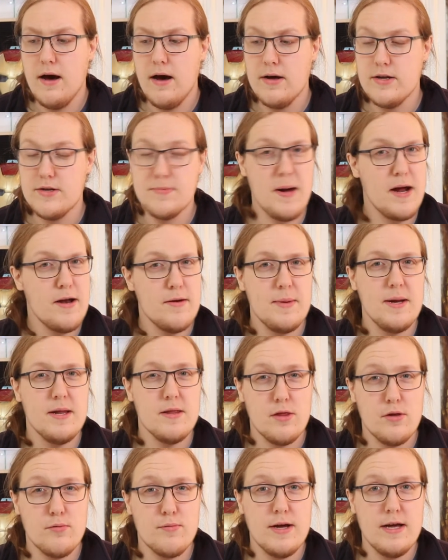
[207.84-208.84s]
Spider-Man
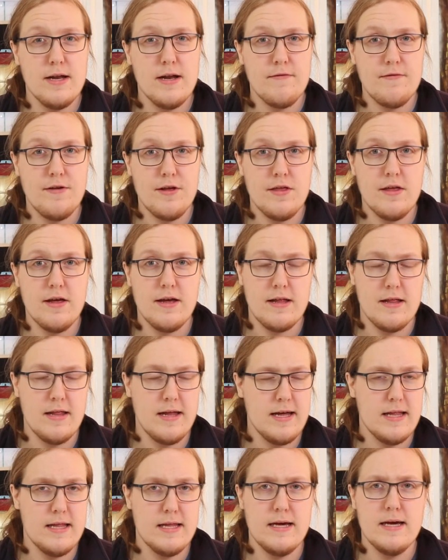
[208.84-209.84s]
3 and everything
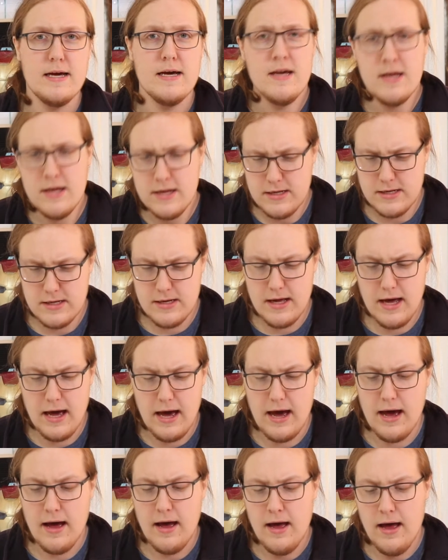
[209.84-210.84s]
lately. So
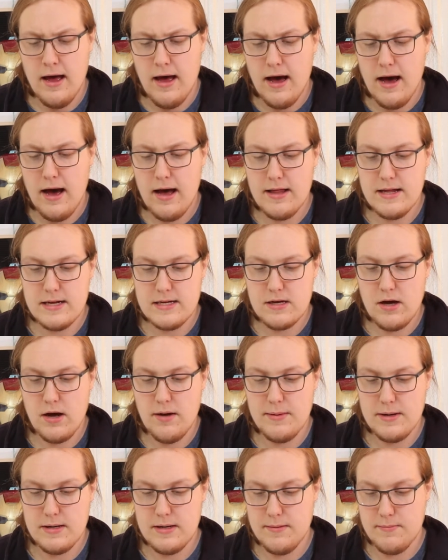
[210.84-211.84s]
yeah, that's
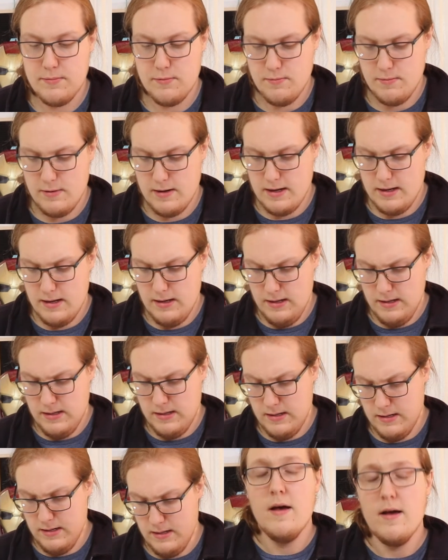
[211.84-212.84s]
comic #1.
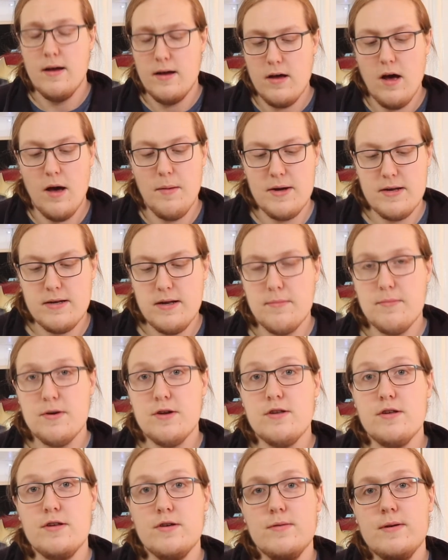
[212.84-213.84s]
Comic
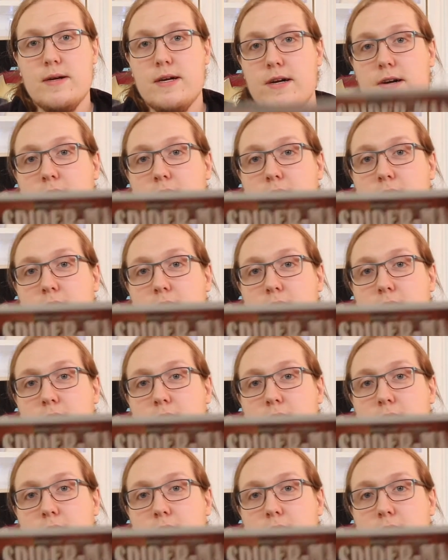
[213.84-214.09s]
#2 here